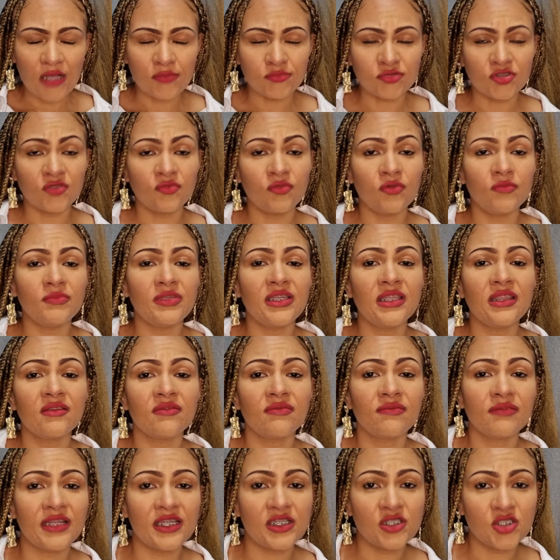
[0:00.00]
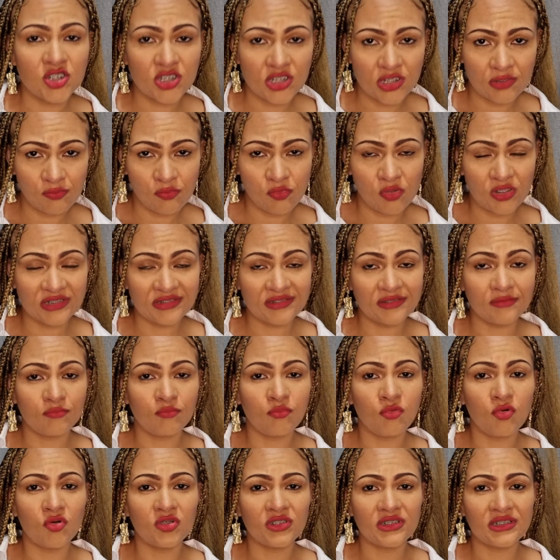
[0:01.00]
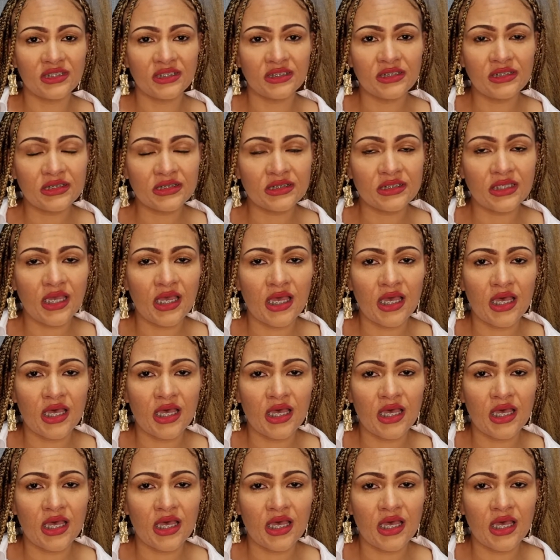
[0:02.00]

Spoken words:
So for me, the friendship was important.